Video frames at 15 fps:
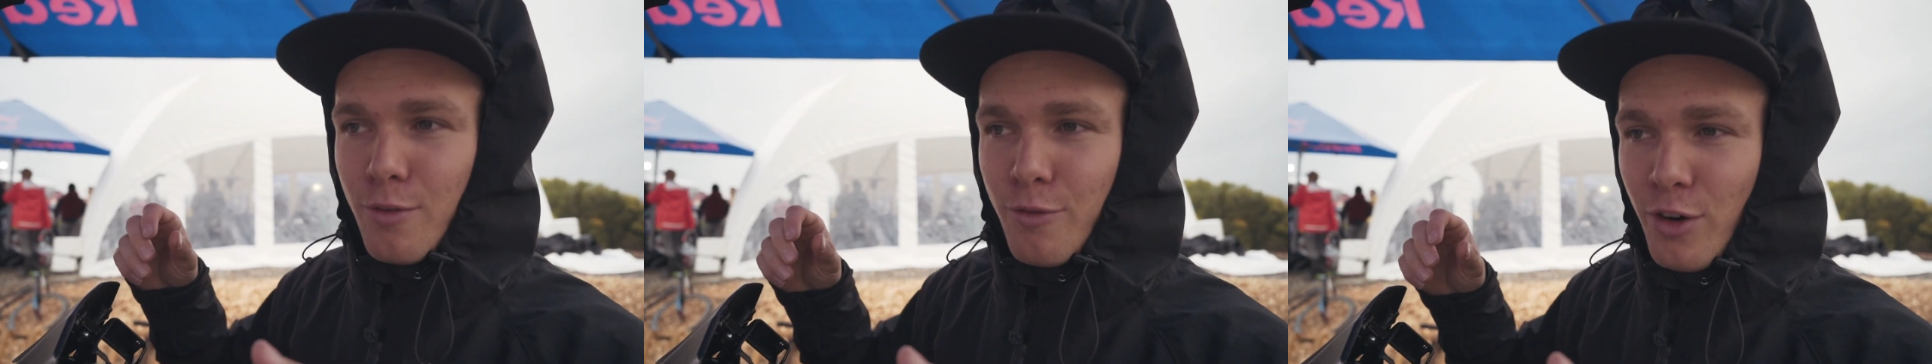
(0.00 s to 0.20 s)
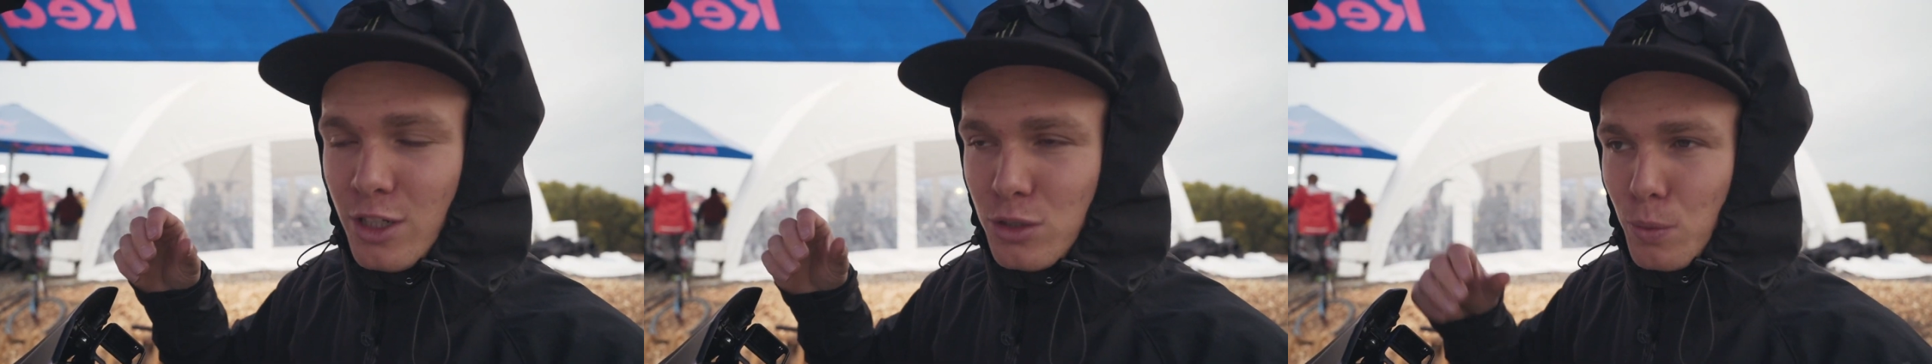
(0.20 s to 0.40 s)

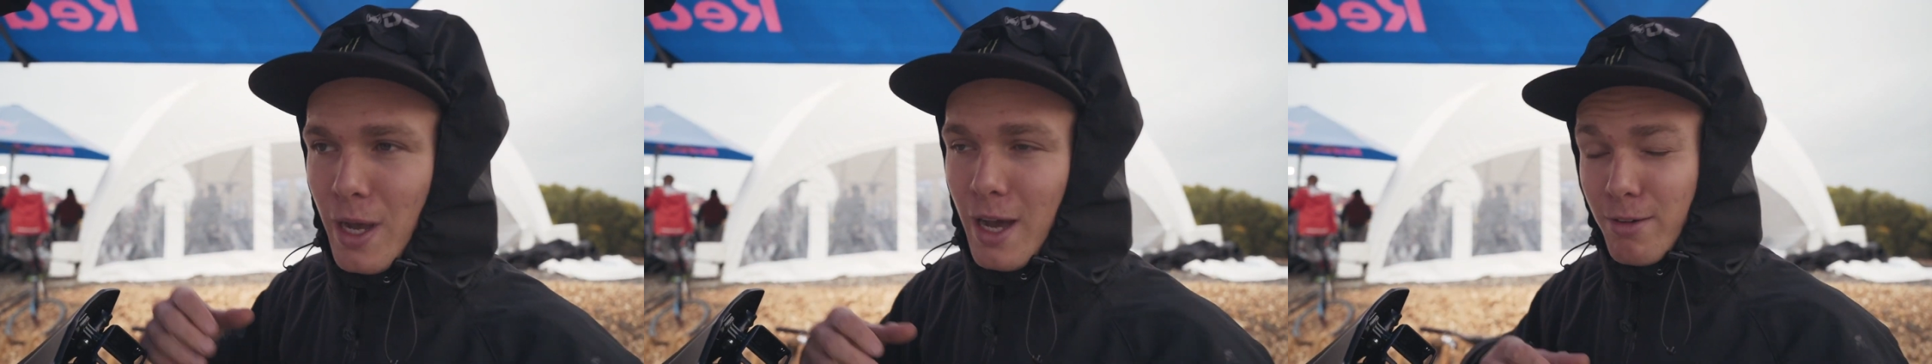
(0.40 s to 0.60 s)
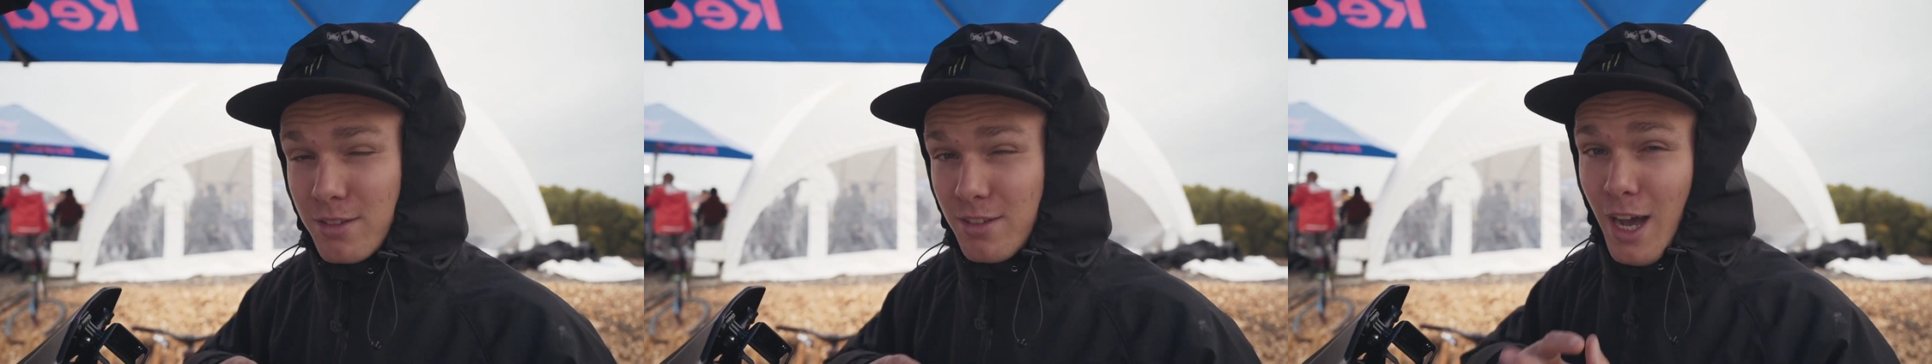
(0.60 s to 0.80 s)
First we
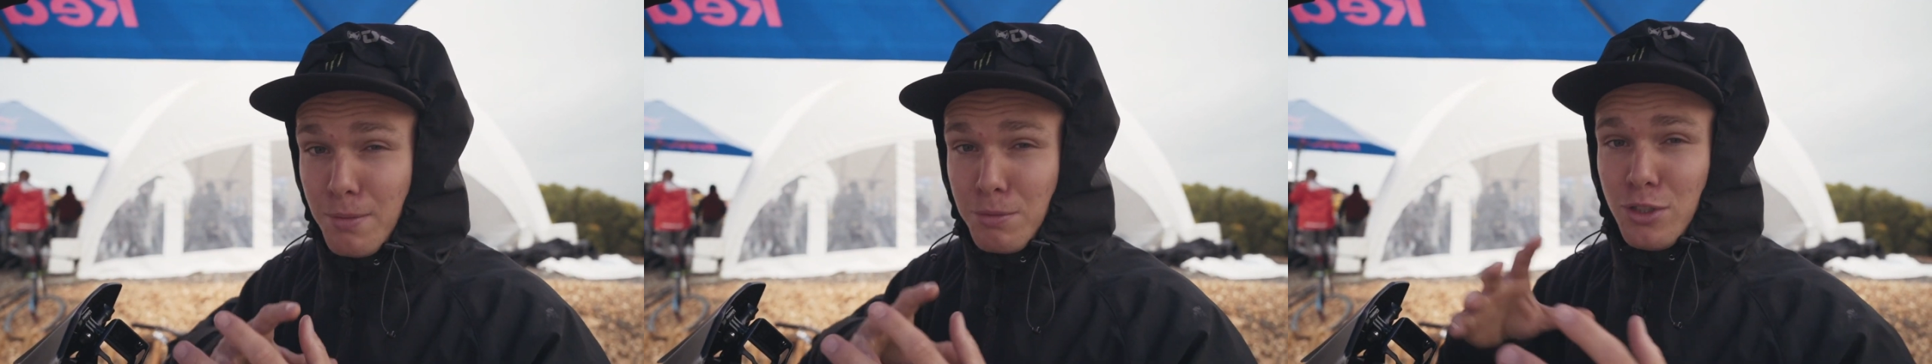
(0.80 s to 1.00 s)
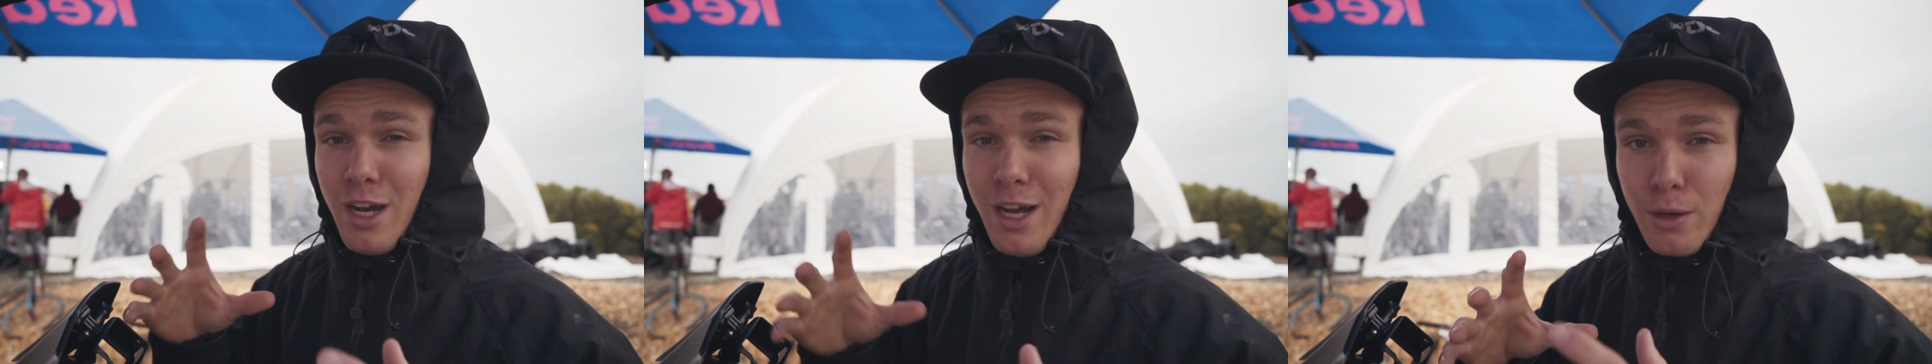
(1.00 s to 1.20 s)
have a
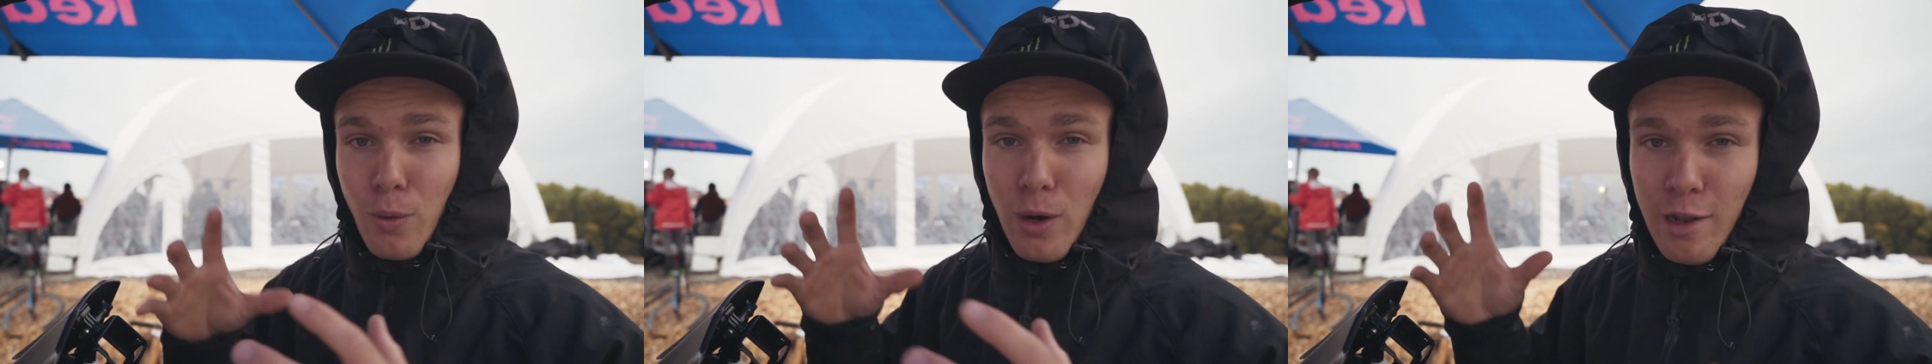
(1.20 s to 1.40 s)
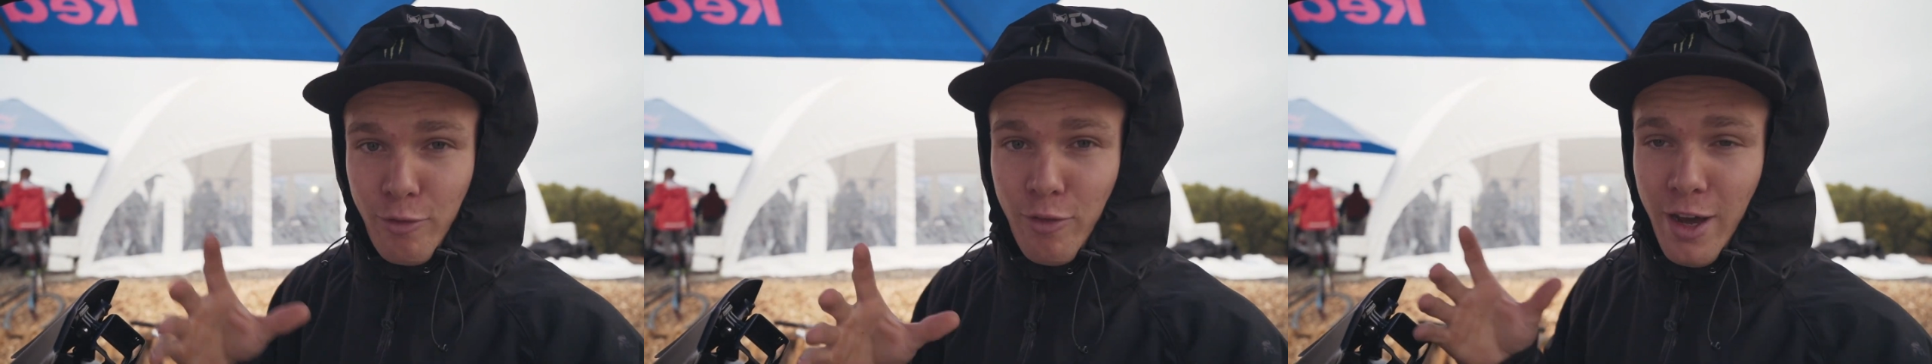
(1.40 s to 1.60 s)
time trial
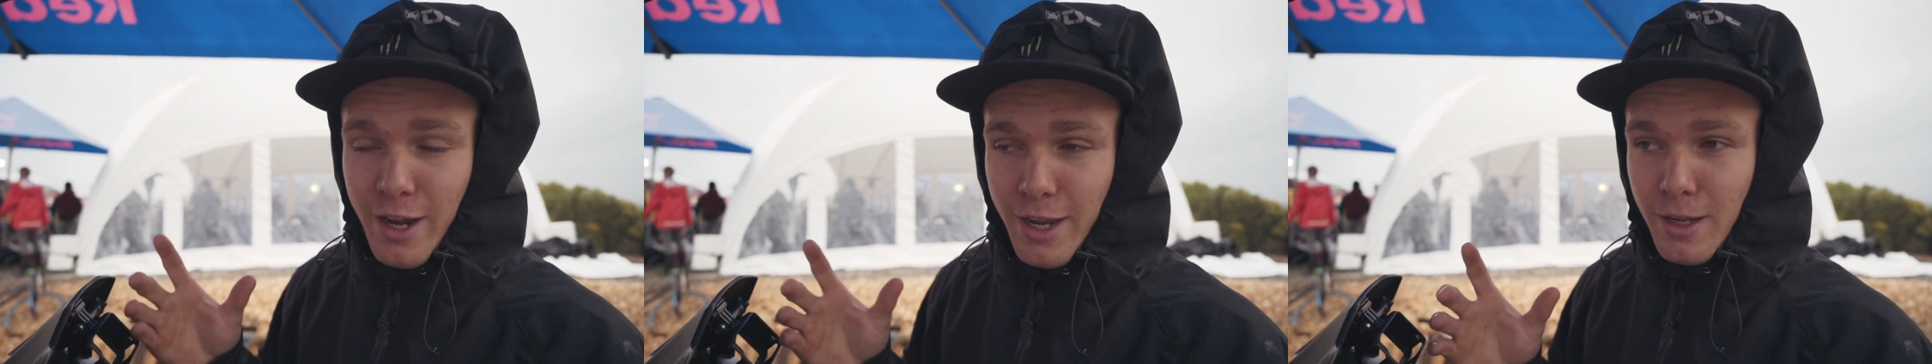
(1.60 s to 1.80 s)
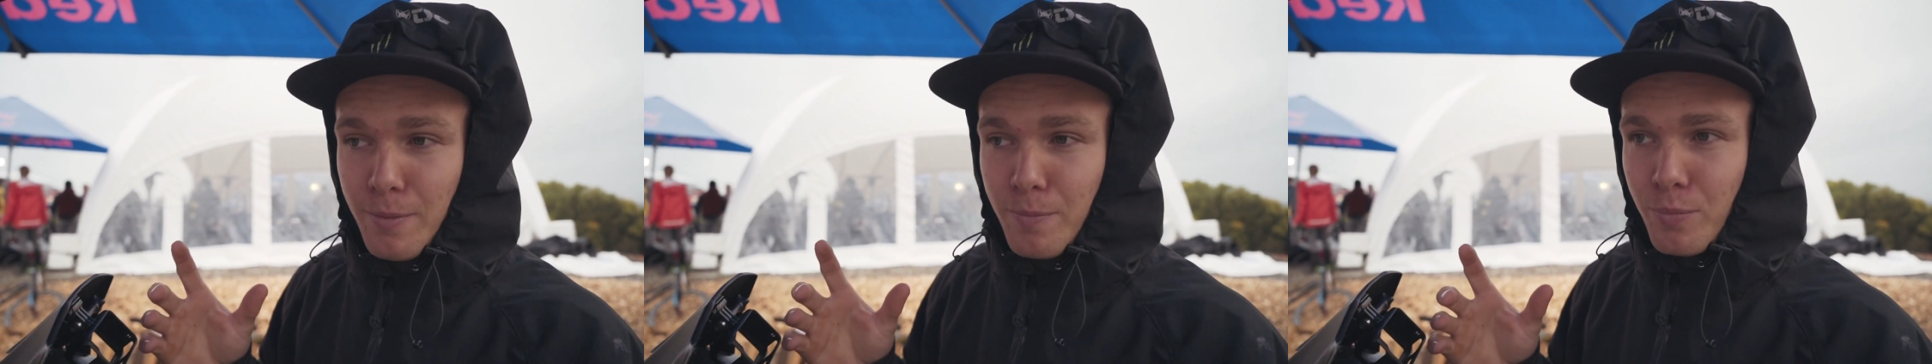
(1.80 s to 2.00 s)

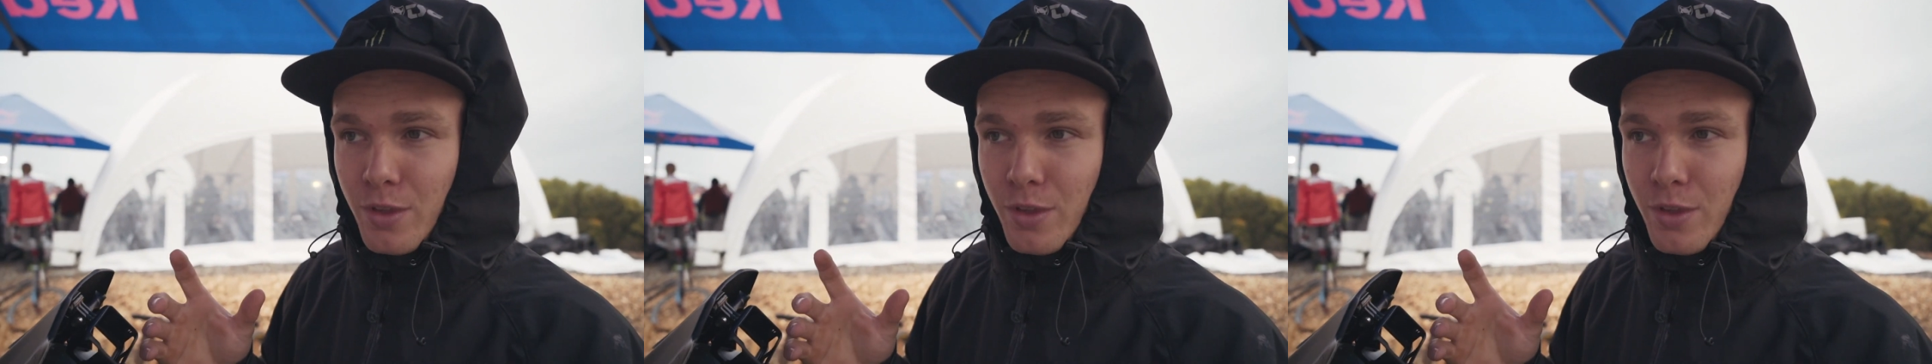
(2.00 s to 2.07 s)
qualifying